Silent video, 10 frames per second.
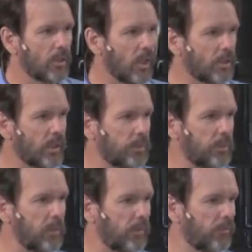God takes
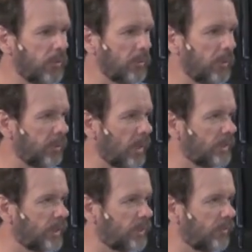people from the
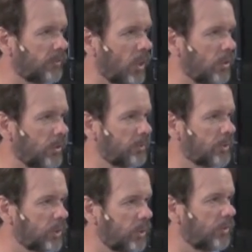places of total
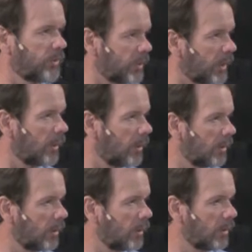obscurity
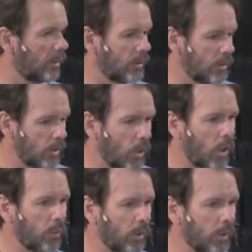who
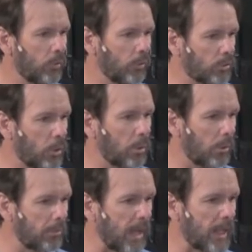are willing with
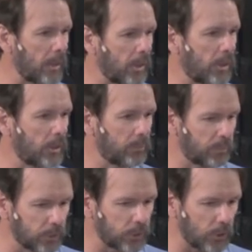total abandonment
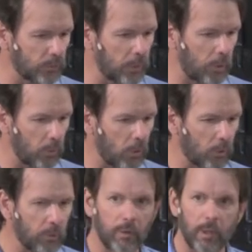to serve Him and
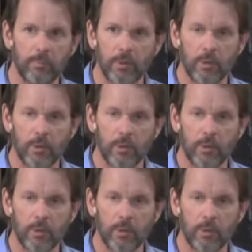walk with Him,